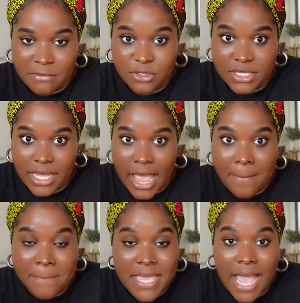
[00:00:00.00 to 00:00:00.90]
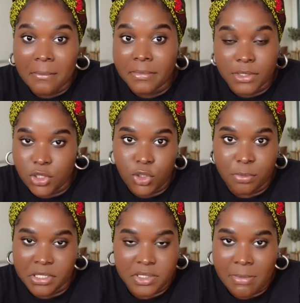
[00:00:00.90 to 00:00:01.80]
I'm just saying, I'm, me, I'm
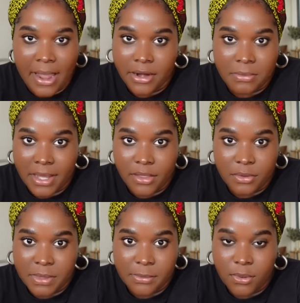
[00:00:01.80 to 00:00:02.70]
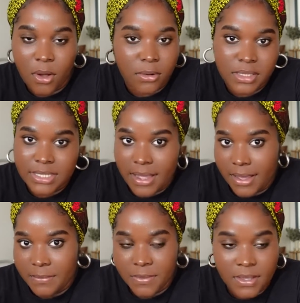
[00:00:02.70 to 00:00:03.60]
super inspired by other people all the
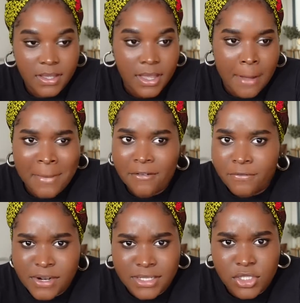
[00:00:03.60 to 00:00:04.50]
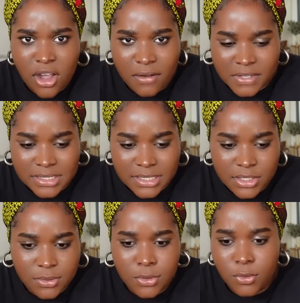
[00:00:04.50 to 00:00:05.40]
time. My friends, obviously,
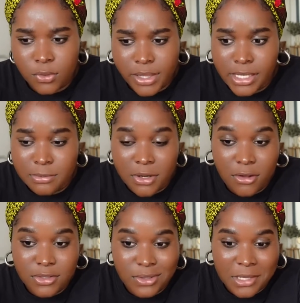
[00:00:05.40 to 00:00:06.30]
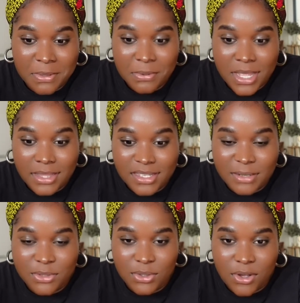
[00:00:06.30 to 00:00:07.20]
doing cool things, but also like people that I look
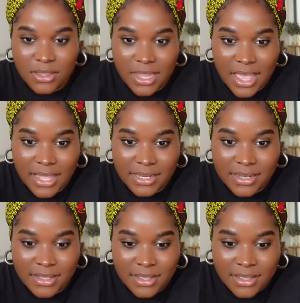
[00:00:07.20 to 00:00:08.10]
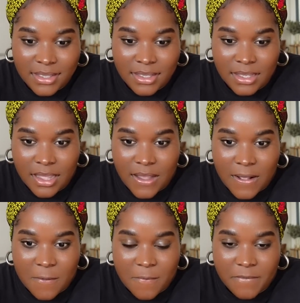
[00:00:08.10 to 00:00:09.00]
up to online
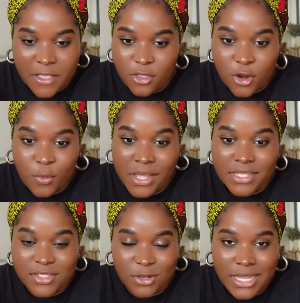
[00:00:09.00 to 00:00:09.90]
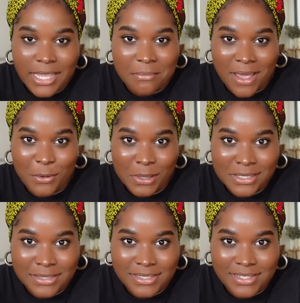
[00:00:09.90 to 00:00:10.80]
um, and their wins or like my
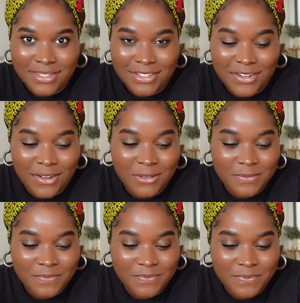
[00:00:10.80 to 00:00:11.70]
wins, you know?